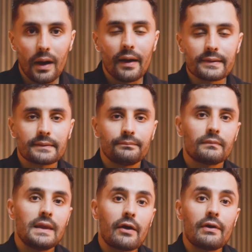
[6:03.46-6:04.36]
But
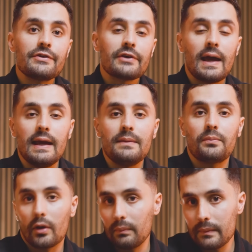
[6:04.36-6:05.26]
there is a
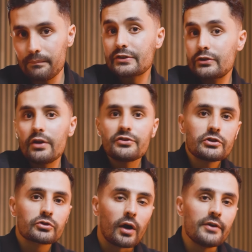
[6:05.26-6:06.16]
problem. As soon as you
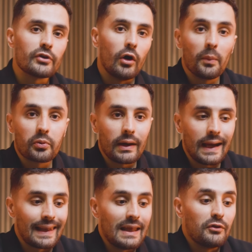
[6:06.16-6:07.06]
try to operate
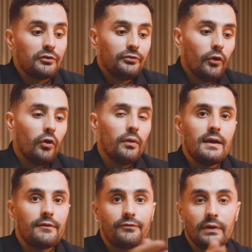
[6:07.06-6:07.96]
at level 4,
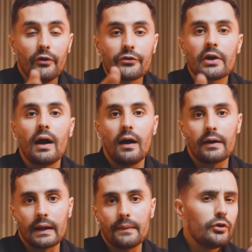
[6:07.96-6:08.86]
it feels
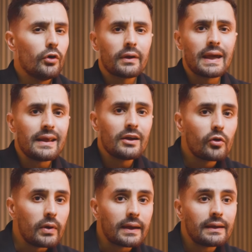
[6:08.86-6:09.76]
harder. You're not getting
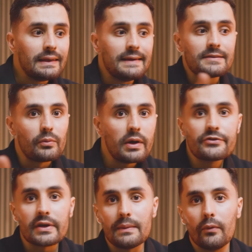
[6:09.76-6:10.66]
quick, easy
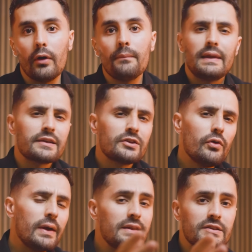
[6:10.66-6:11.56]
wins anymore. There's
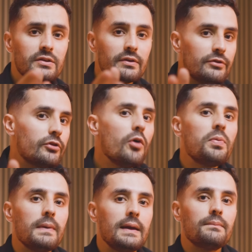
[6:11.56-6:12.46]
no instant
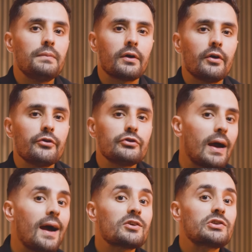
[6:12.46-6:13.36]
dopamine because you're
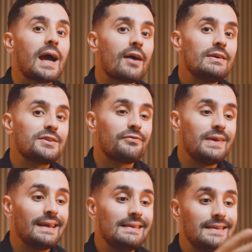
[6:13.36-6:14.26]
actually having to
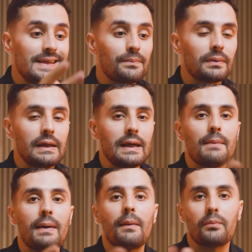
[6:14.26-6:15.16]
think deeply
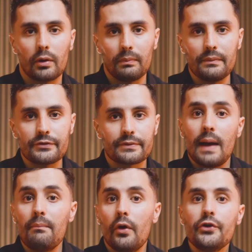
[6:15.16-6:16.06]
about problems.
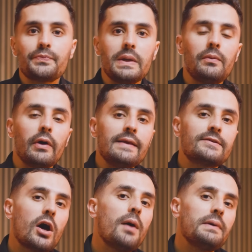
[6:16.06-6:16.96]
And most people
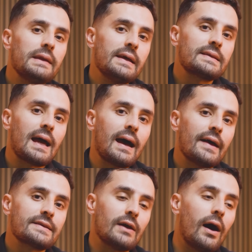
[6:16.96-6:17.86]
interpret this
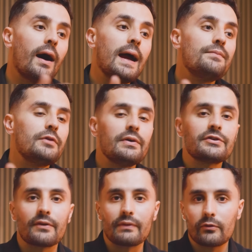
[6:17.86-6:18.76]
as that I am doing
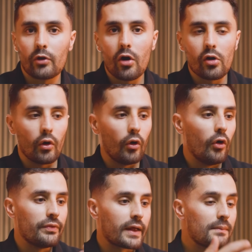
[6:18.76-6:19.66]
something wrong
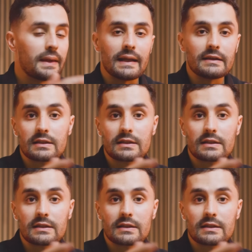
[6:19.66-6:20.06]
or that I'm getting